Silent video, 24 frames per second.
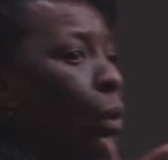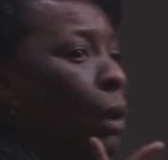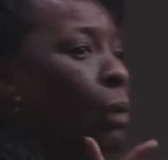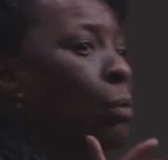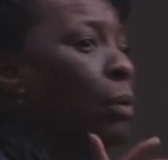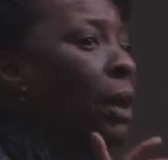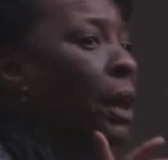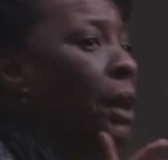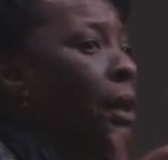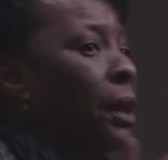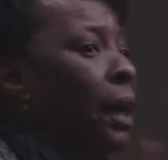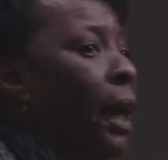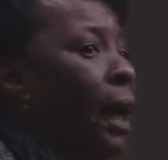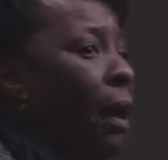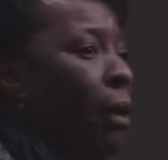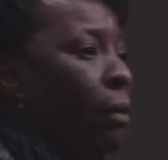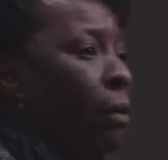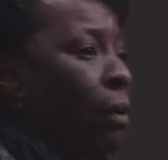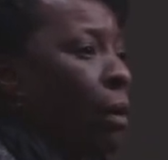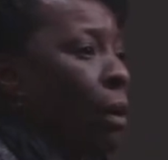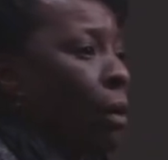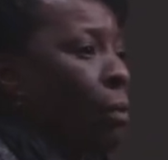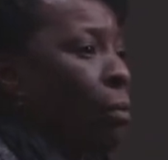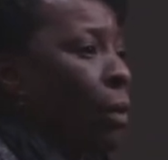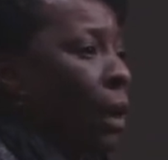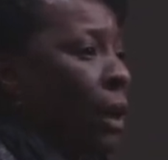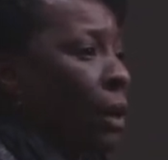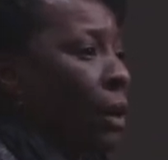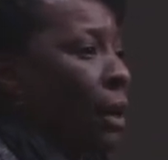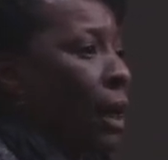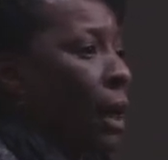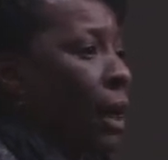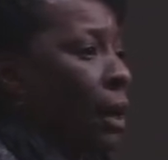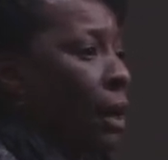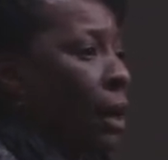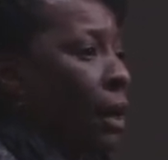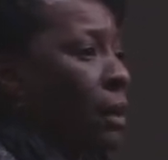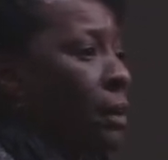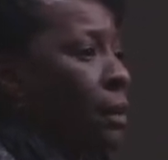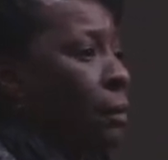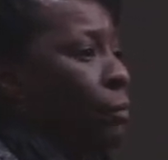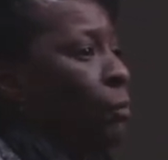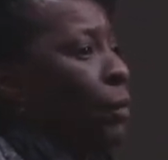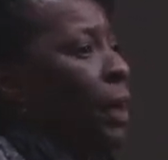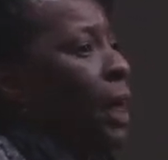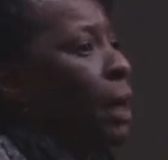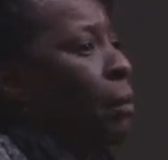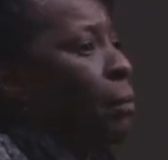We went down there one day as a
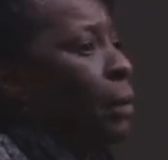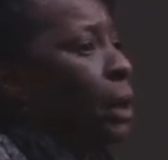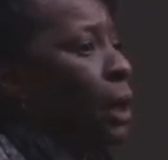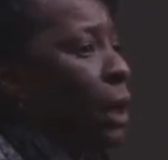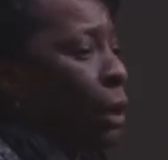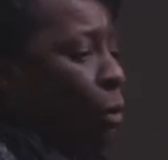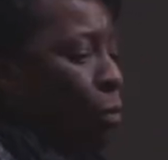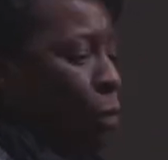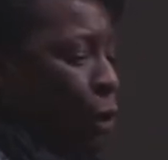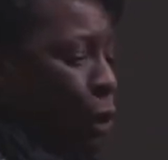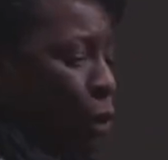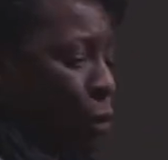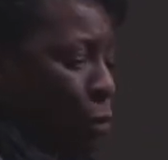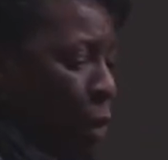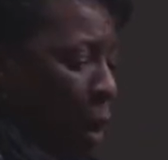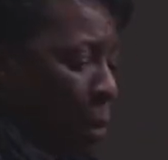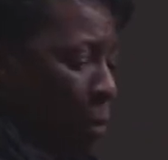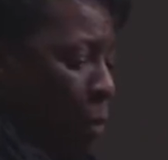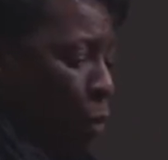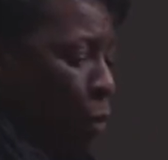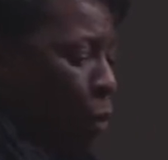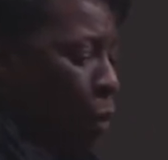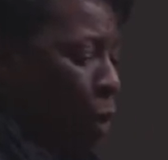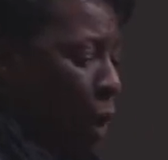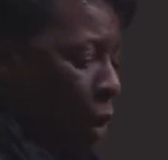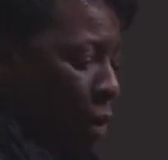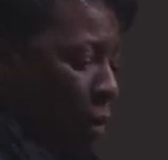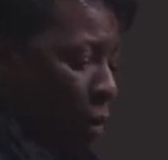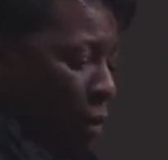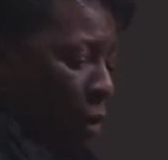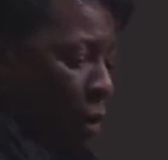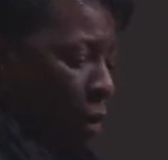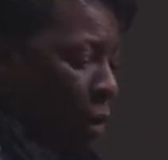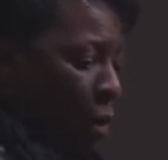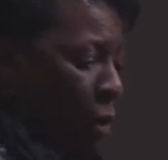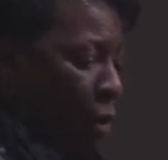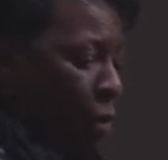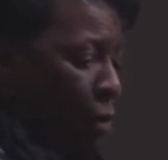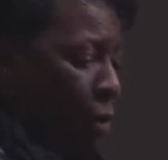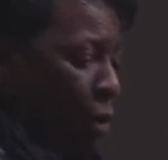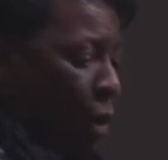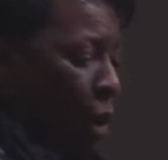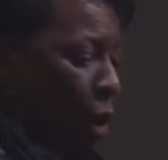family, and we dropped quarters in those